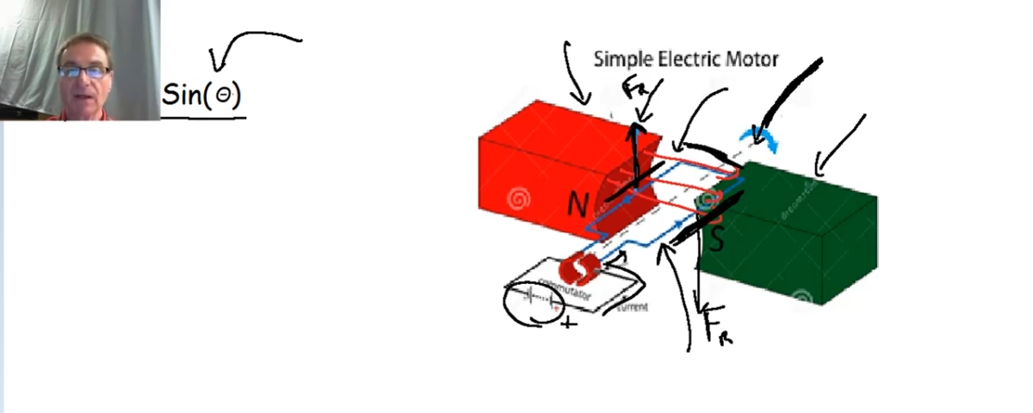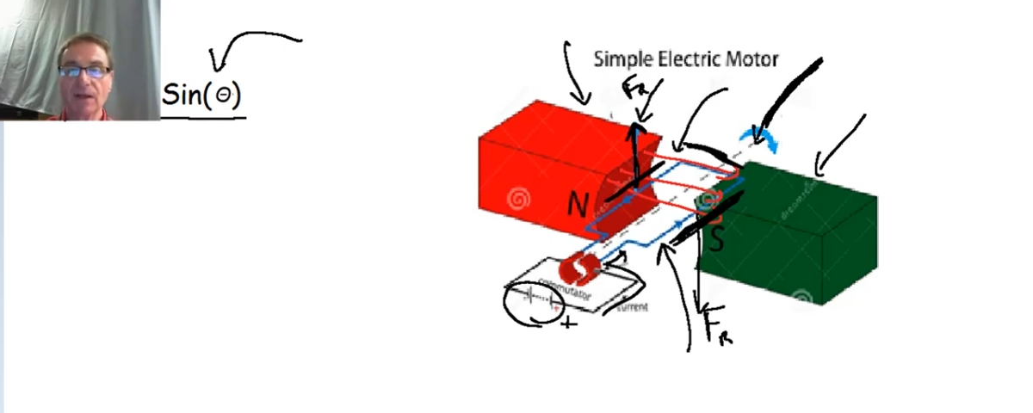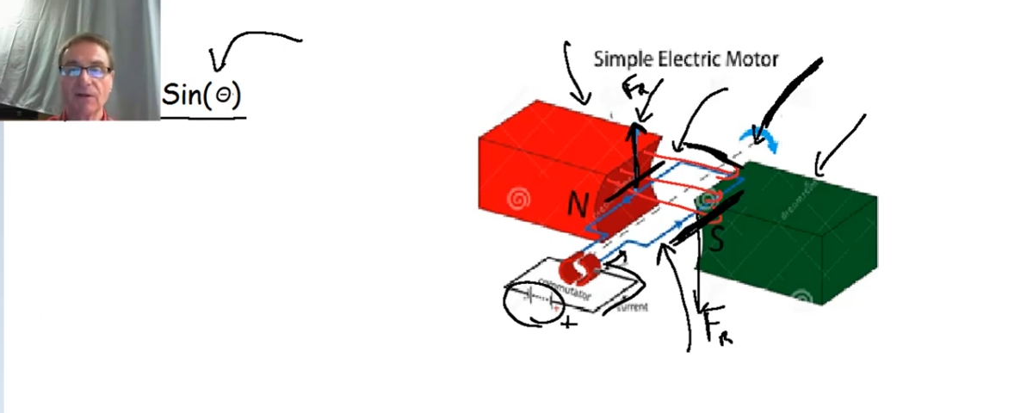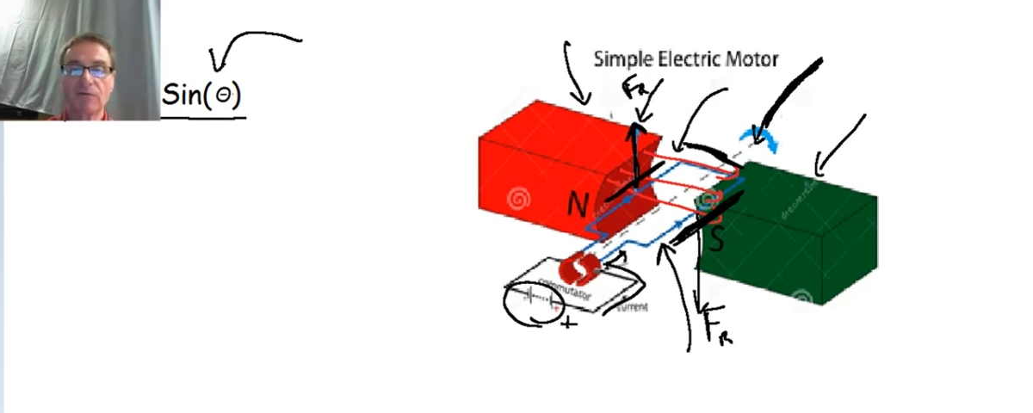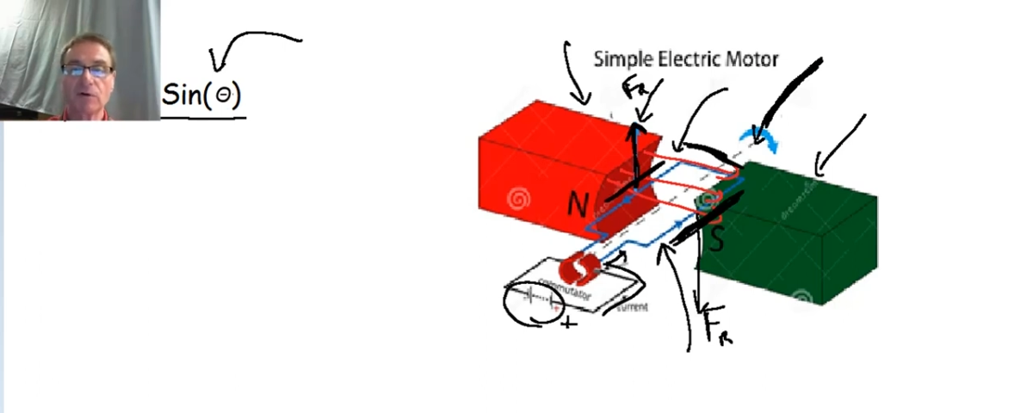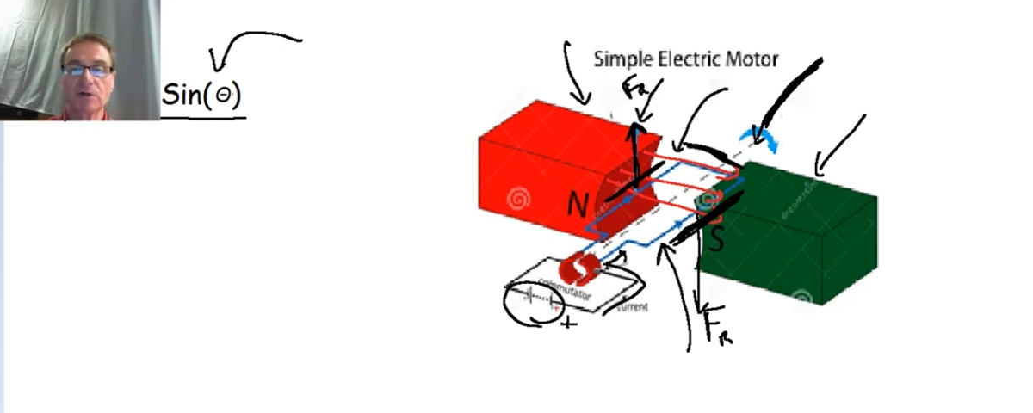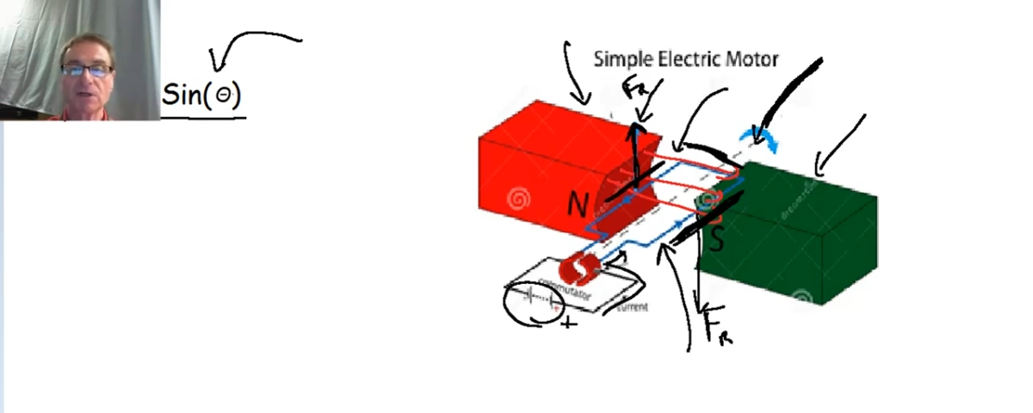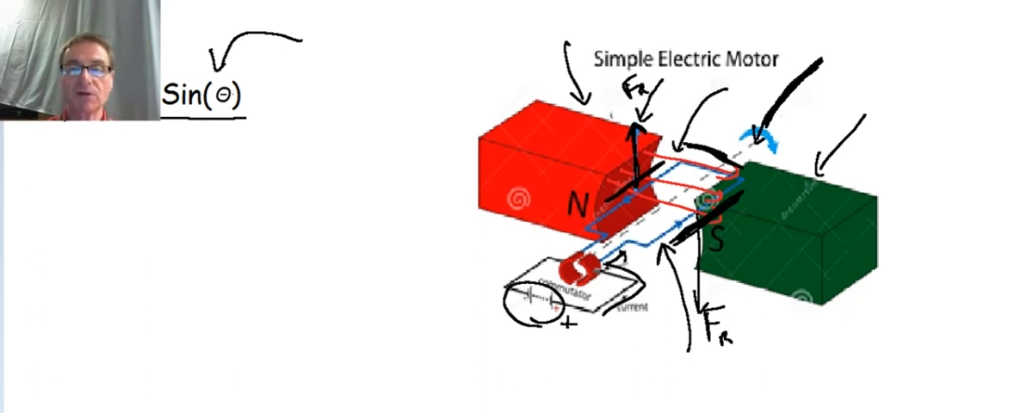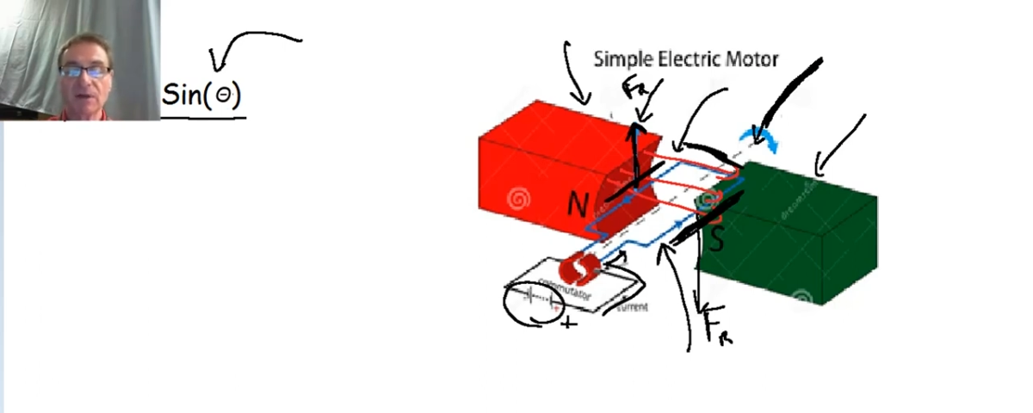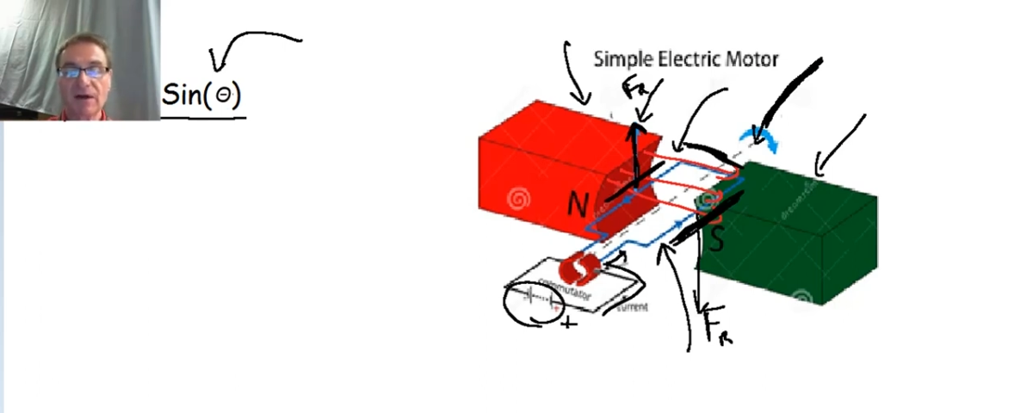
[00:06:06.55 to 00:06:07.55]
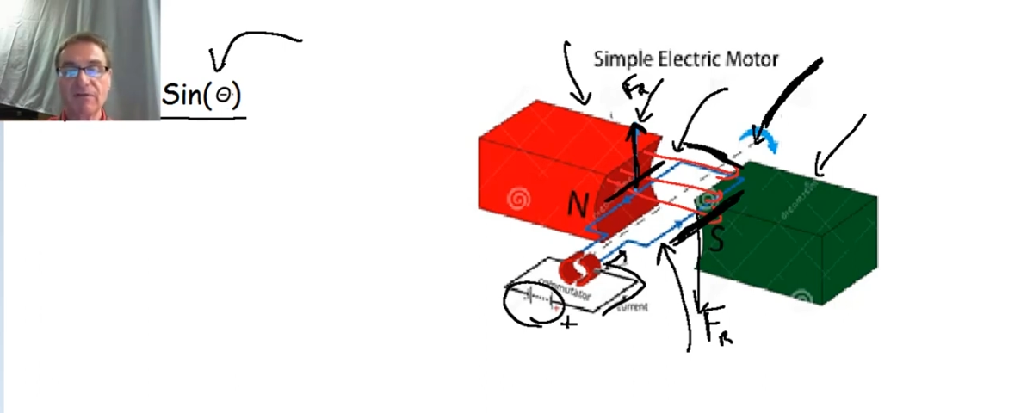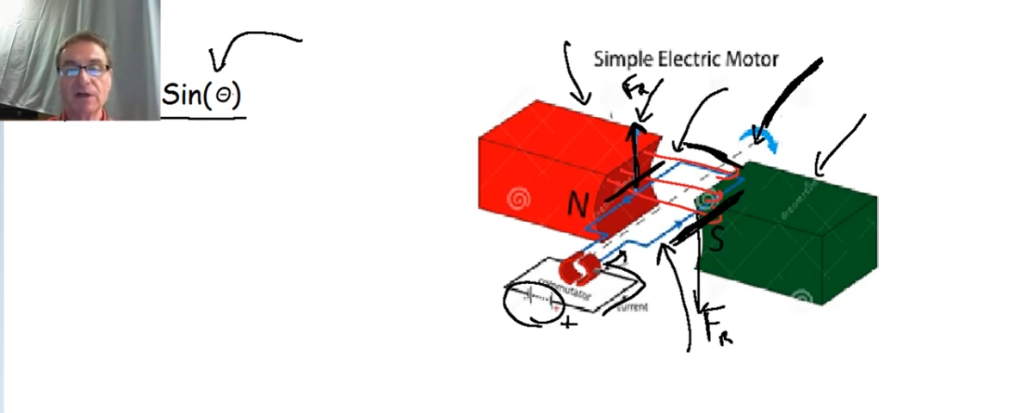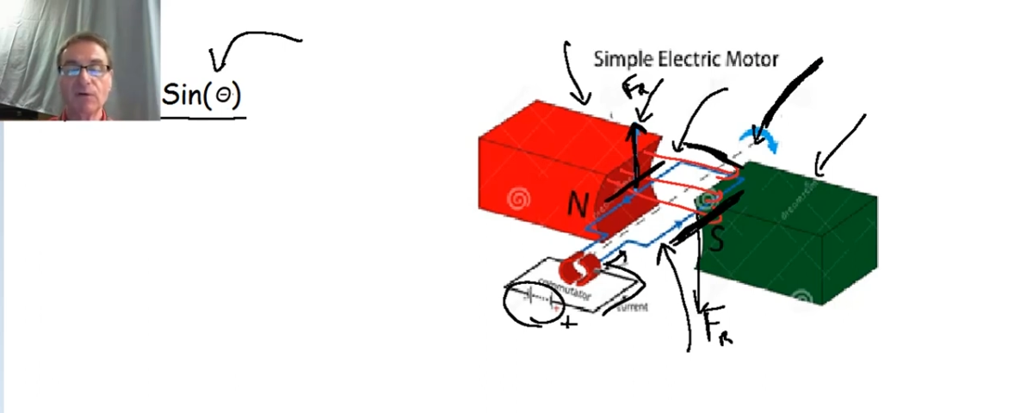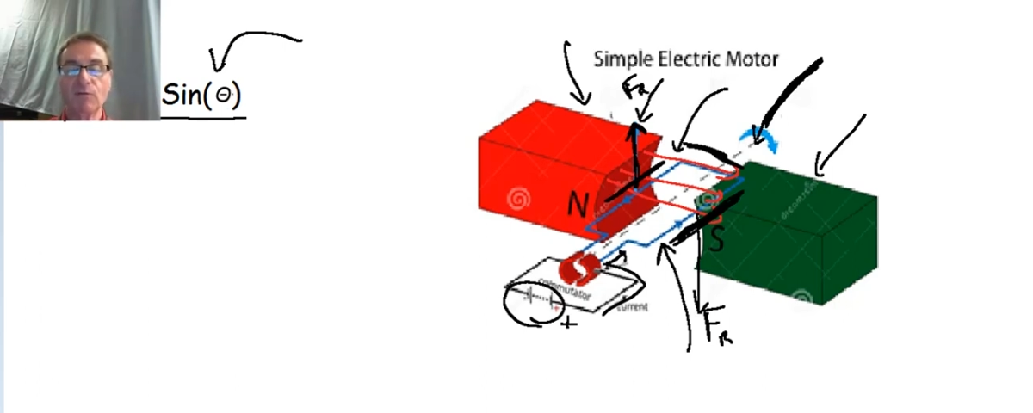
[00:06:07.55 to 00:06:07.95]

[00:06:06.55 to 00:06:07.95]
The force on the left-hand